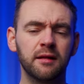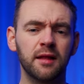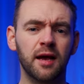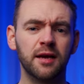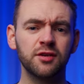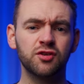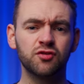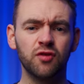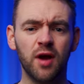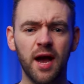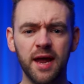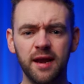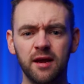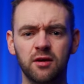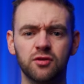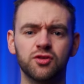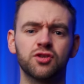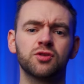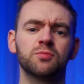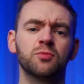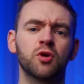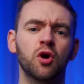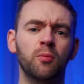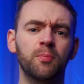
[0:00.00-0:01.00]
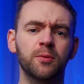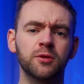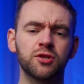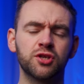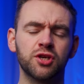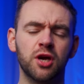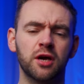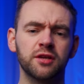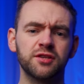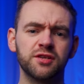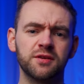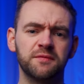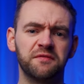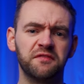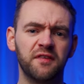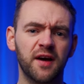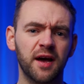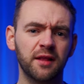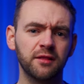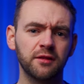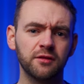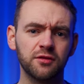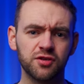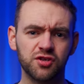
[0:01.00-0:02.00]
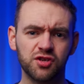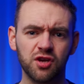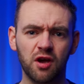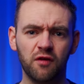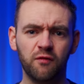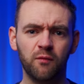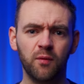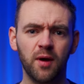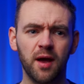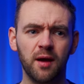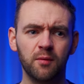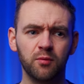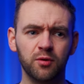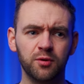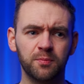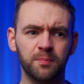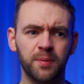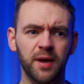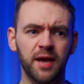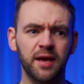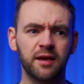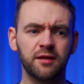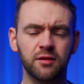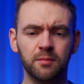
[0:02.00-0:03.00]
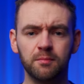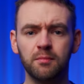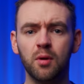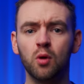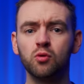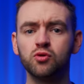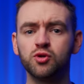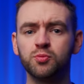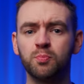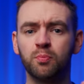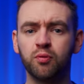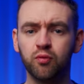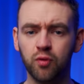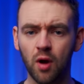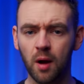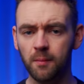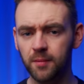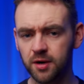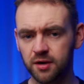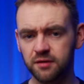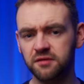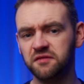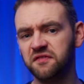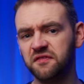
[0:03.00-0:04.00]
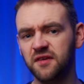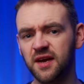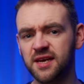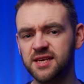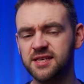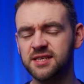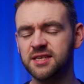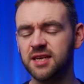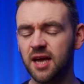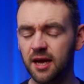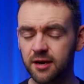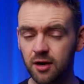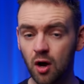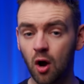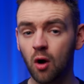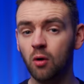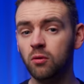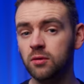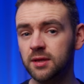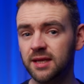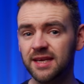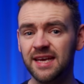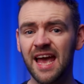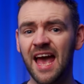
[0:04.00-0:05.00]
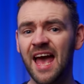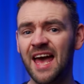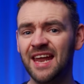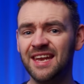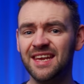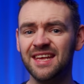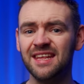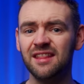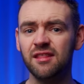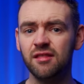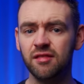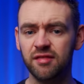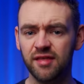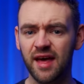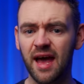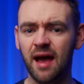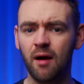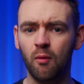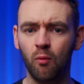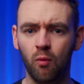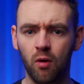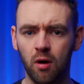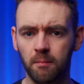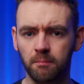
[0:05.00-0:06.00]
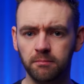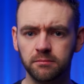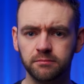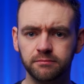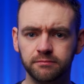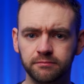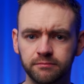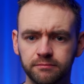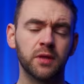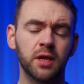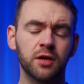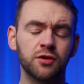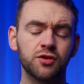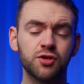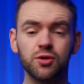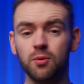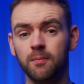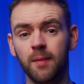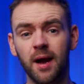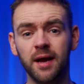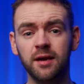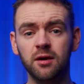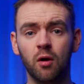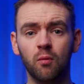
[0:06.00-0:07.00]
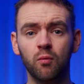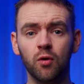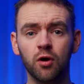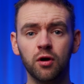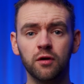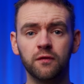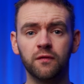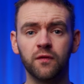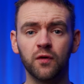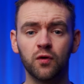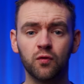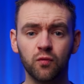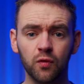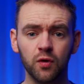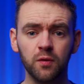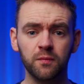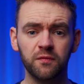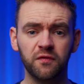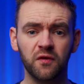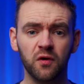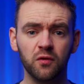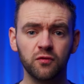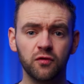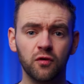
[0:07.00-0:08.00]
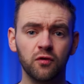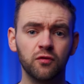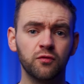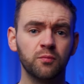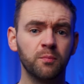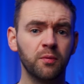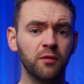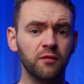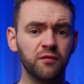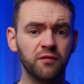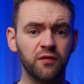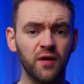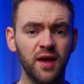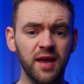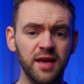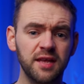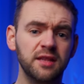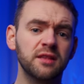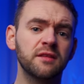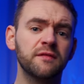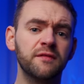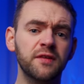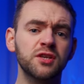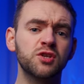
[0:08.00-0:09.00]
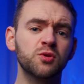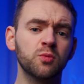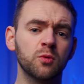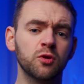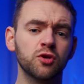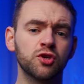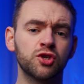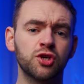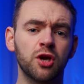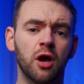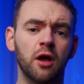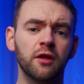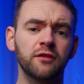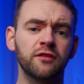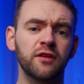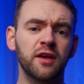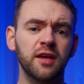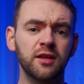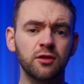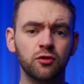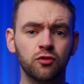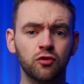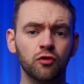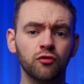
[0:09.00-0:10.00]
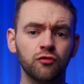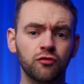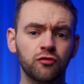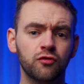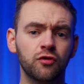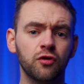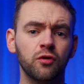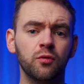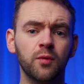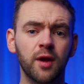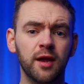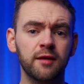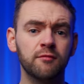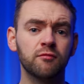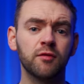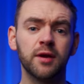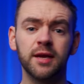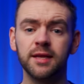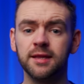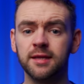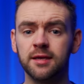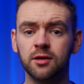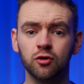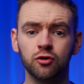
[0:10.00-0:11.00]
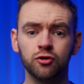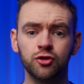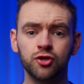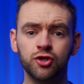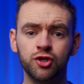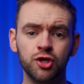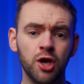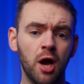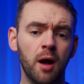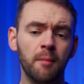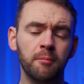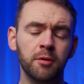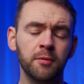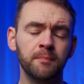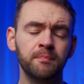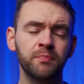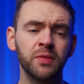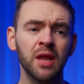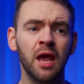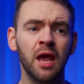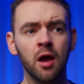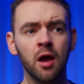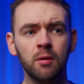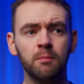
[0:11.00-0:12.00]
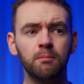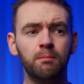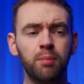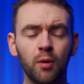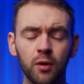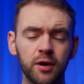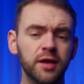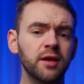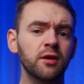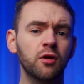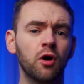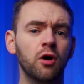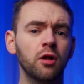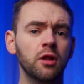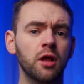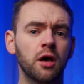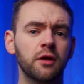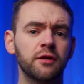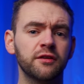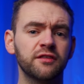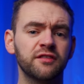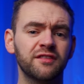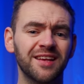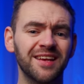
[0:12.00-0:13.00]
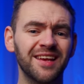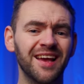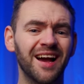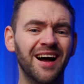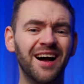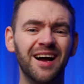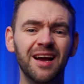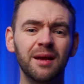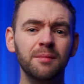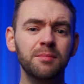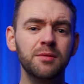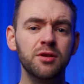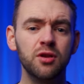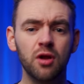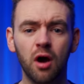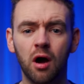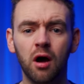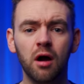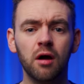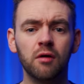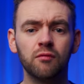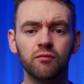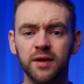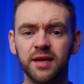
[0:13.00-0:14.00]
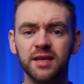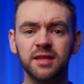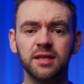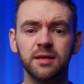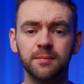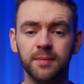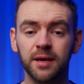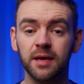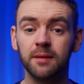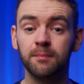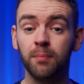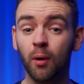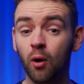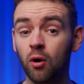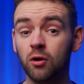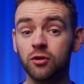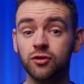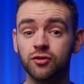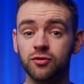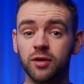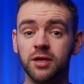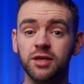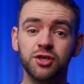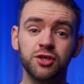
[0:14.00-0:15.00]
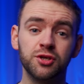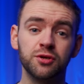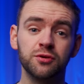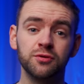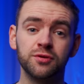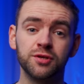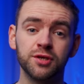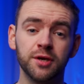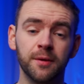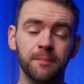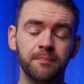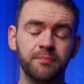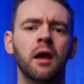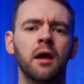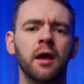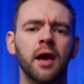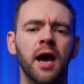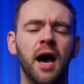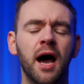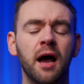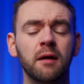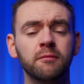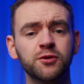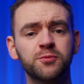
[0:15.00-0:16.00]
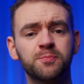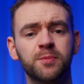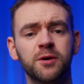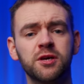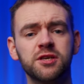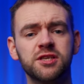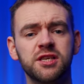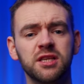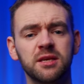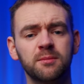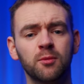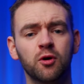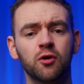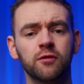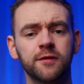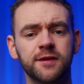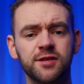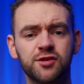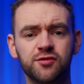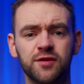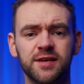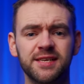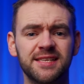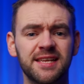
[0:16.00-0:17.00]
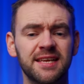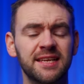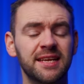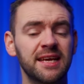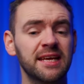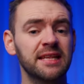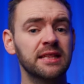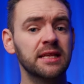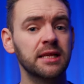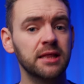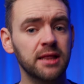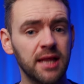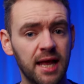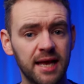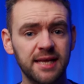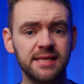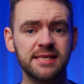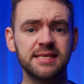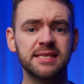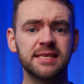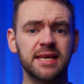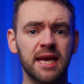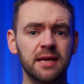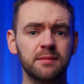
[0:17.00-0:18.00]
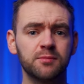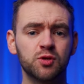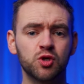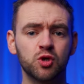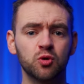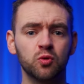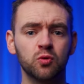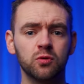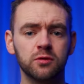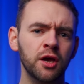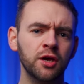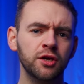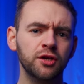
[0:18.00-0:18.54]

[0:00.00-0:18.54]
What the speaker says: I tried it on some couple shots and found that the software would pick the most prominent face and only edit that one. So it might not work for group photos, but for individual shots, it does do a really good job. But in all honesty, I'm not a really big portrait shooter. I was personally more interested in the landscape tool.